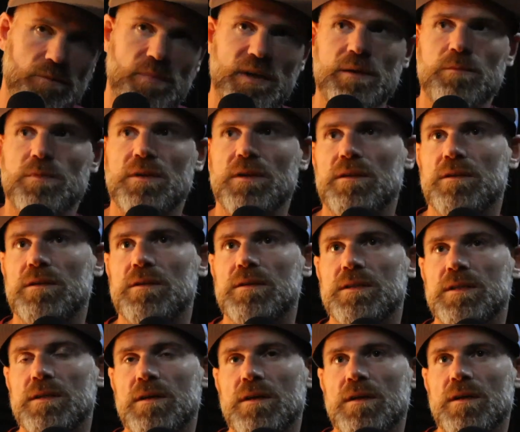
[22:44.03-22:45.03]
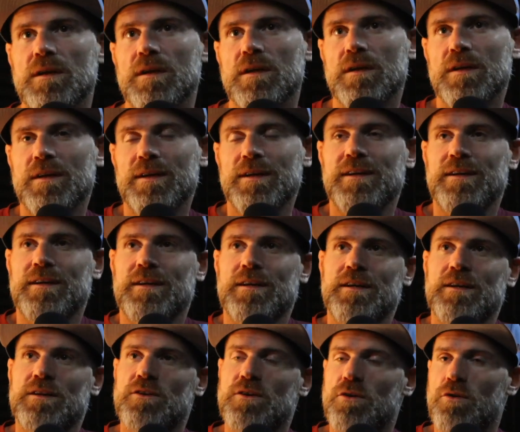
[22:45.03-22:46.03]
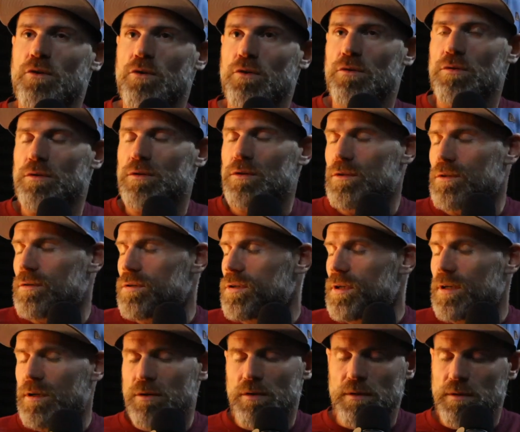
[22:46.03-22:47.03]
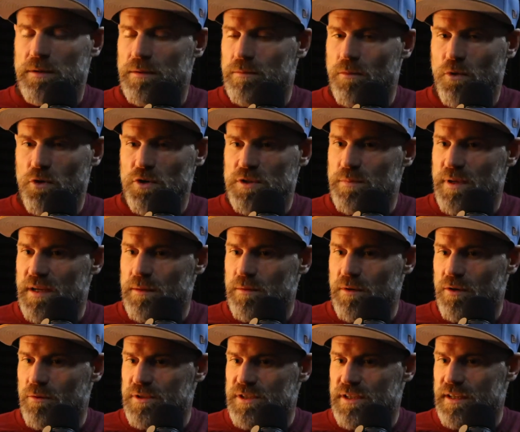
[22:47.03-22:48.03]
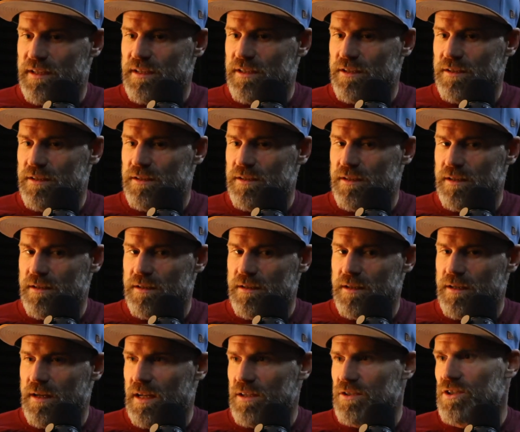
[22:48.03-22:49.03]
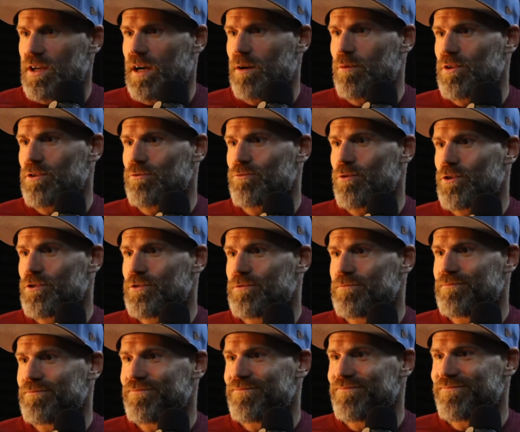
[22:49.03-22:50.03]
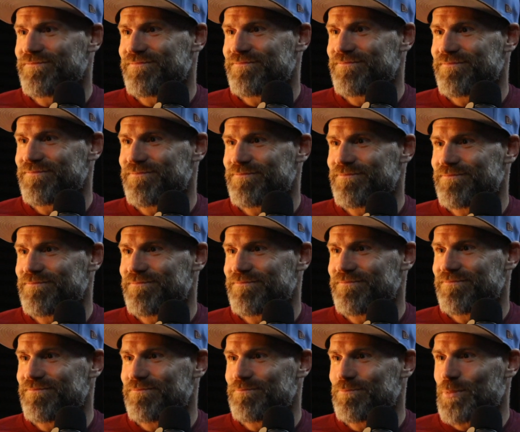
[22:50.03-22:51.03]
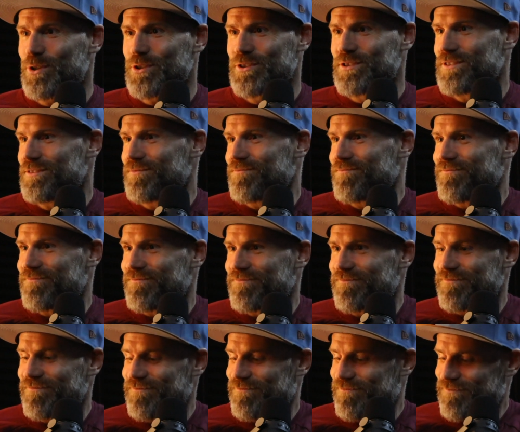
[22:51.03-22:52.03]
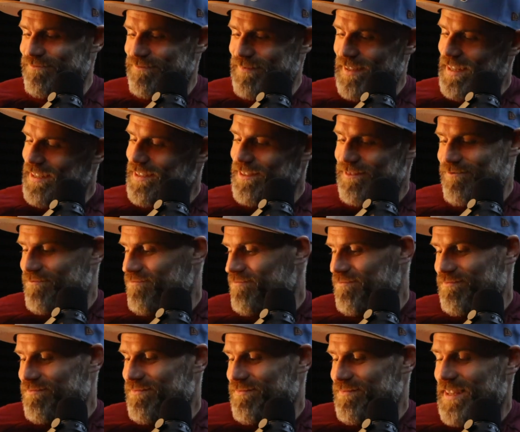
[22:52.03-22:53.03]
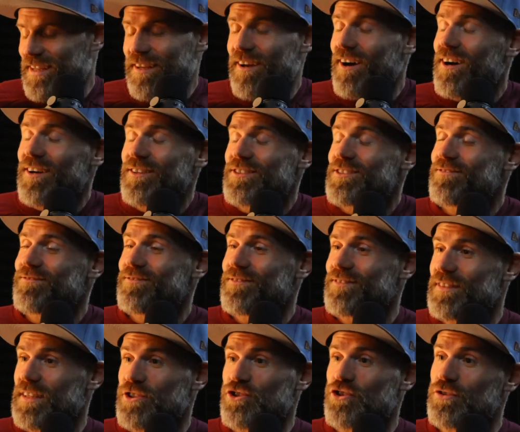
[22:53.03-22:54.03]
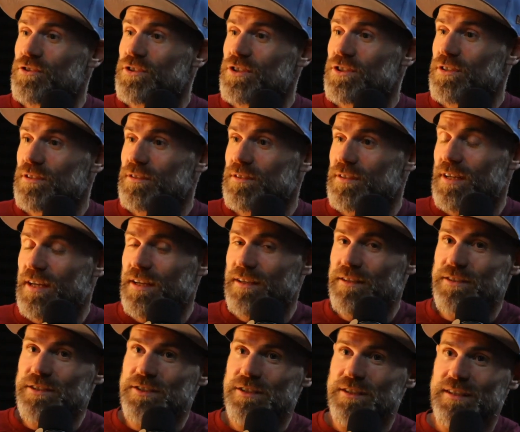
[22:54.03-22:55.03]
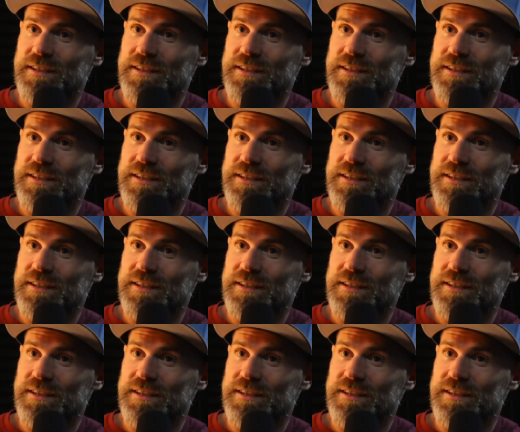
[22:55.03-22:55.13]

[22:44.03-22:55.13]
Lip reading: people, most people always think, I'll start with a run. But they can't. They shouldn't. And